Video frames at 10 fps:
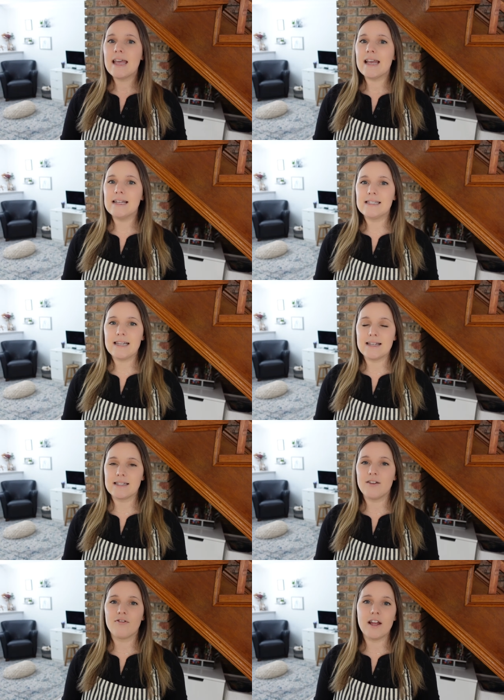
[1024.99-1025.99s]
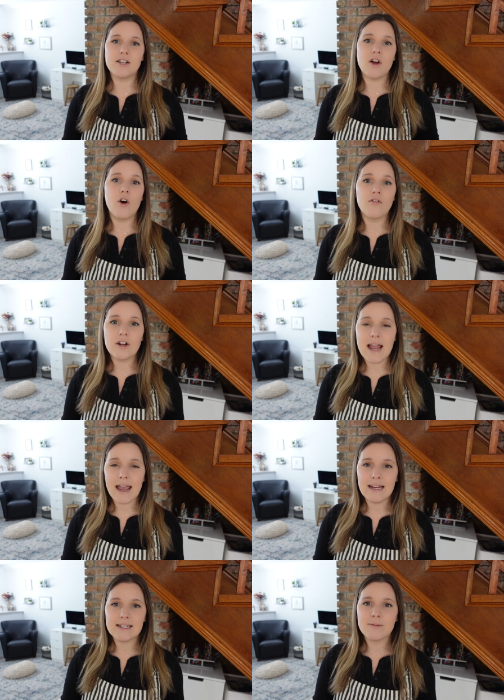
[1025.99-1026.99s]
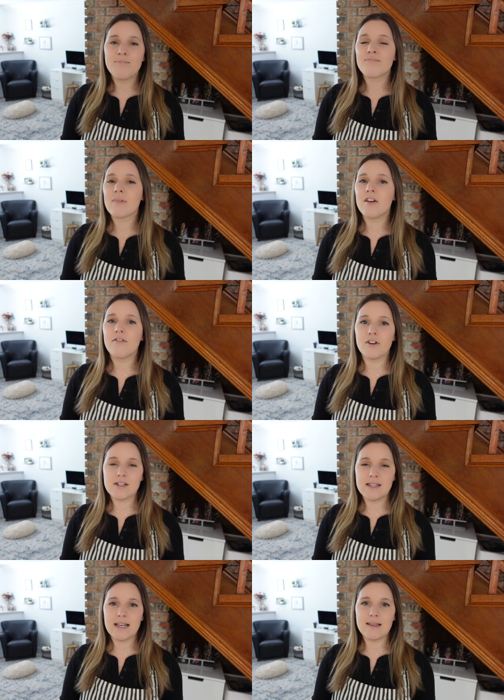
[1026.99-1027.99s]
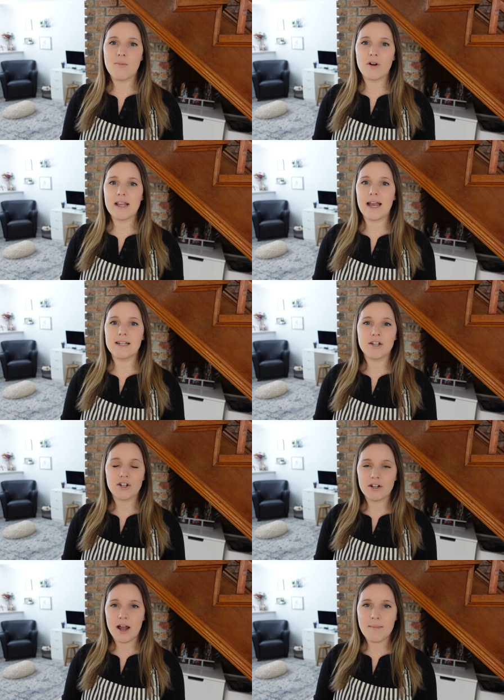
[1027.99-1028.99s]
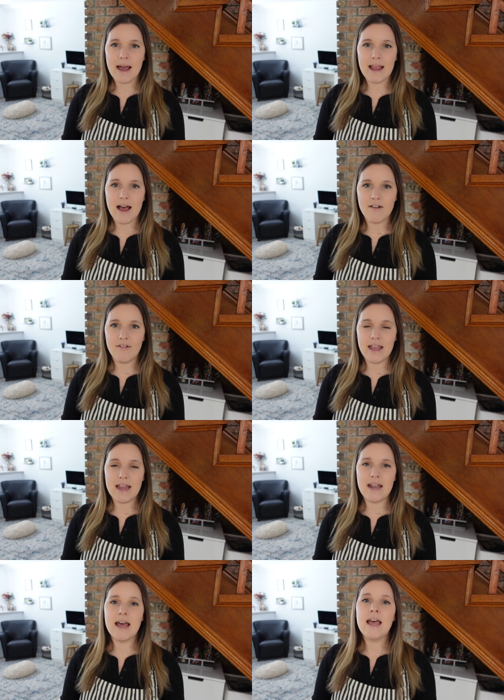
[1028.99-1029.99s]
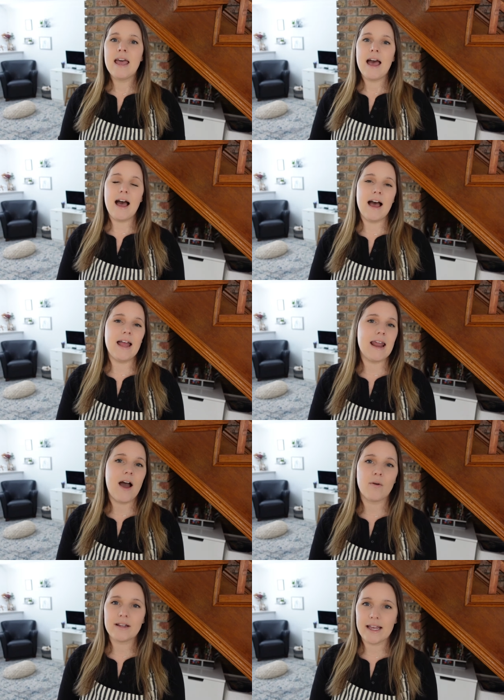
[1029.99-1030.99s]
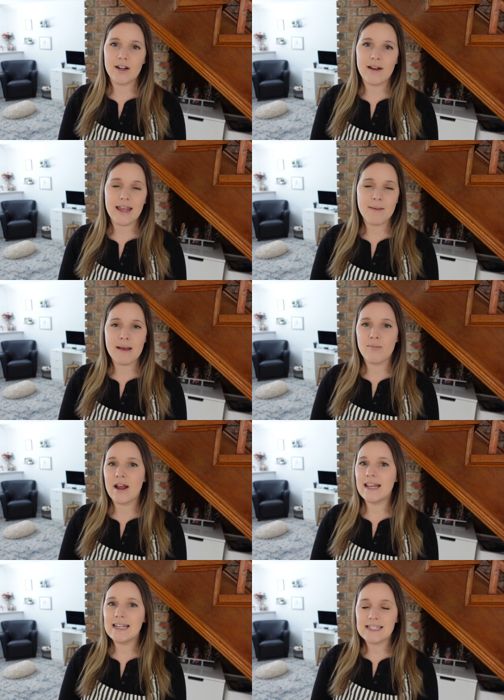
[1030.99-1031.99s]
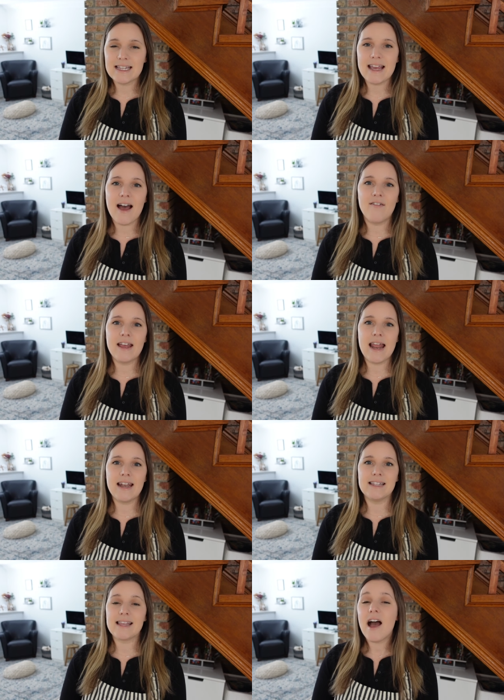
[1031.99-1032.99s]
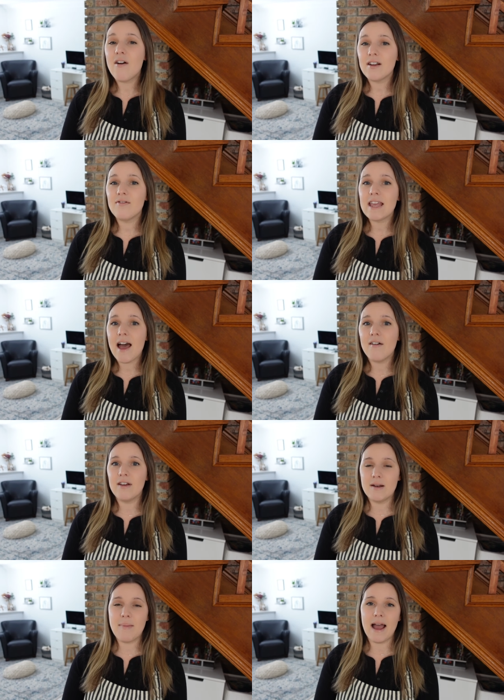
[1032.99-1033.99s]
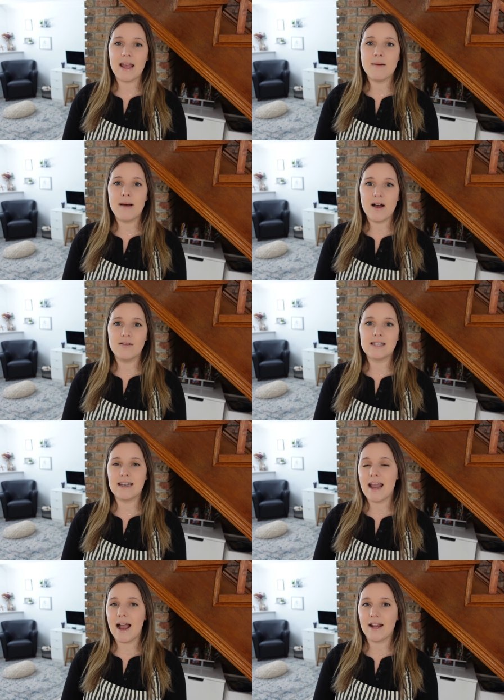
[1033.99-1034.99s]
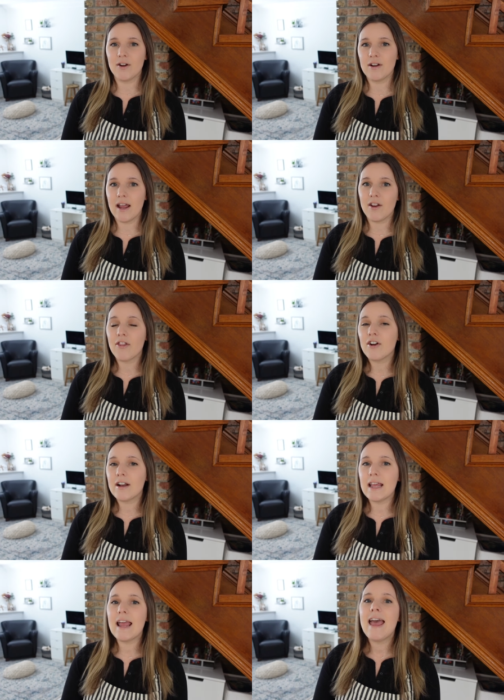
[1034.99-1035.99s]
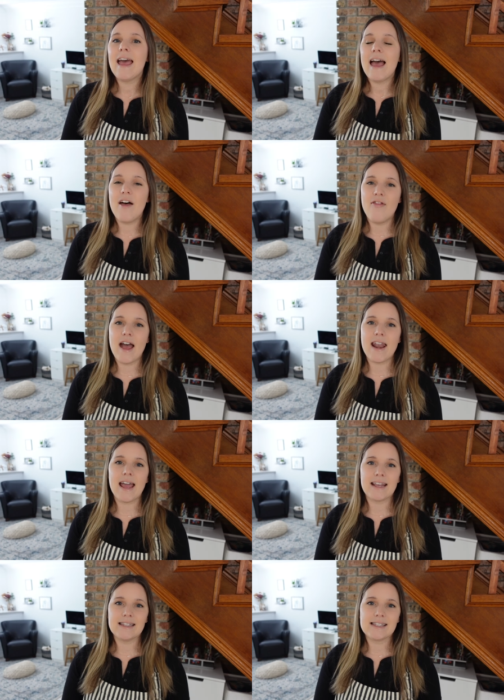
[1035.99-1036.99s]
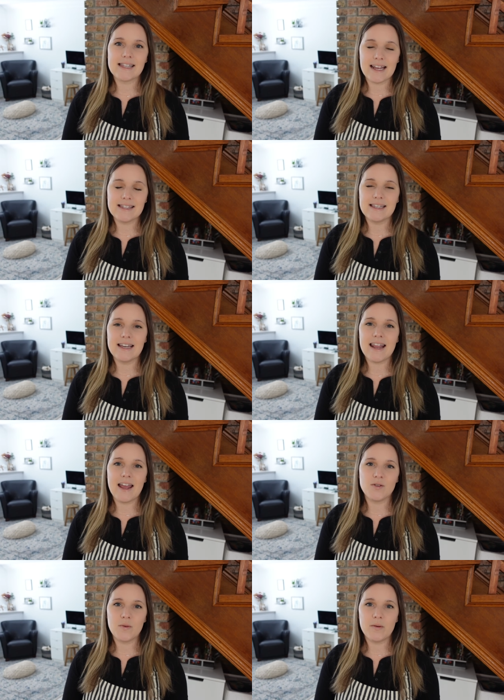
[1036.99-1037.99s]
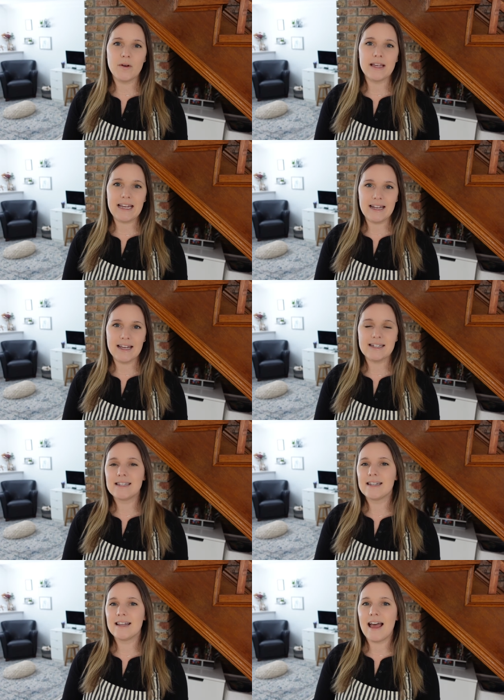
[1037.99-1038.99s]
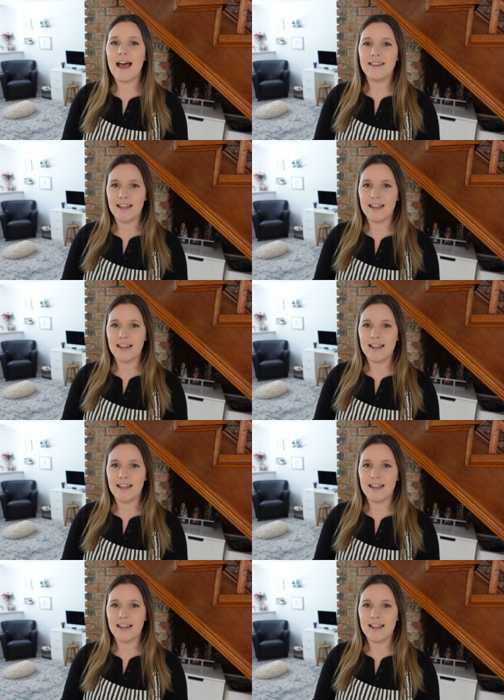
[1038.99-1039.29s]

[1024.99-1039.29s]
It stays in the fridge overnight. First thing in the morning, I turn on my oven. Uh, an hour later, I get my bread into the oven and it's out of the oven by about nine or 9.30 and then I can slice it and we will eat it at